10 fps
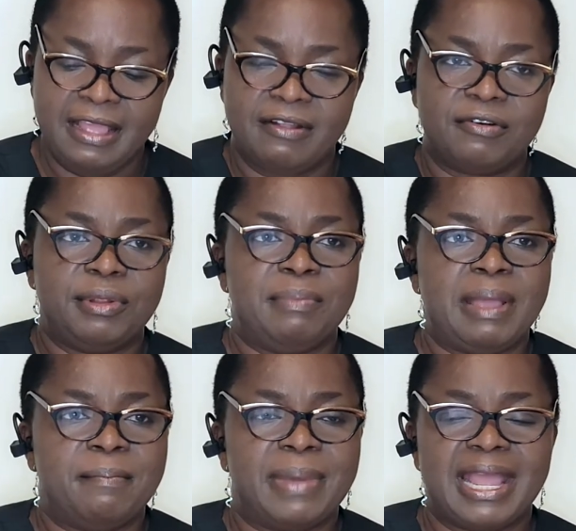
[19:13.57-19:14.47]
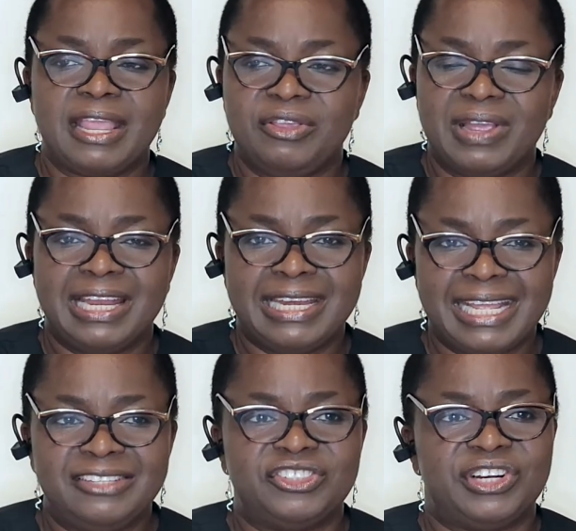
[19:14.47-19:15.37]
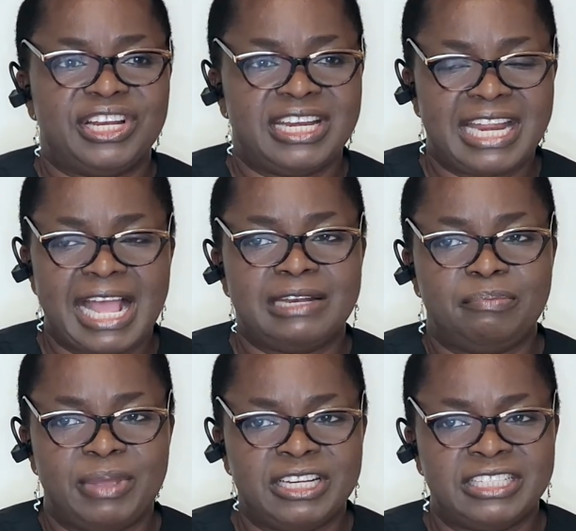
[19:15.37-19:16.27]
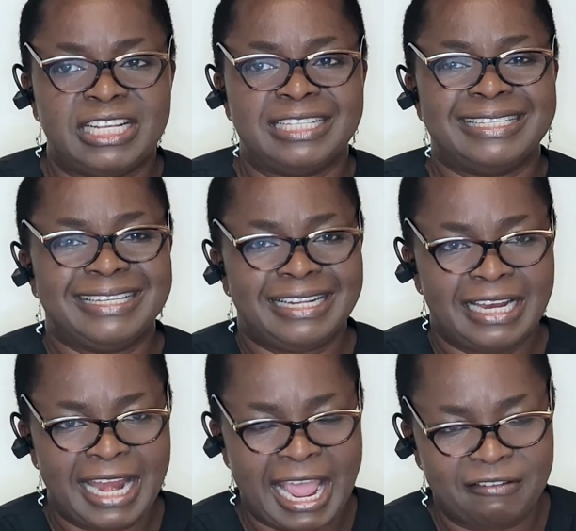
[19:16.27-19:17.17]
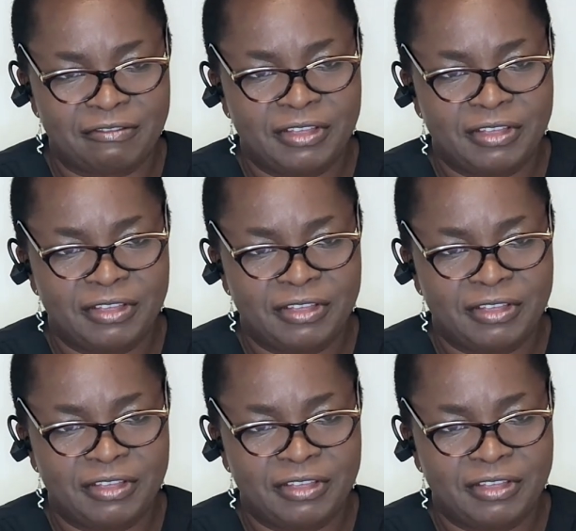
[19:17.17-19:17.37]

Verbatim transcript: remember you're endangering that patient's life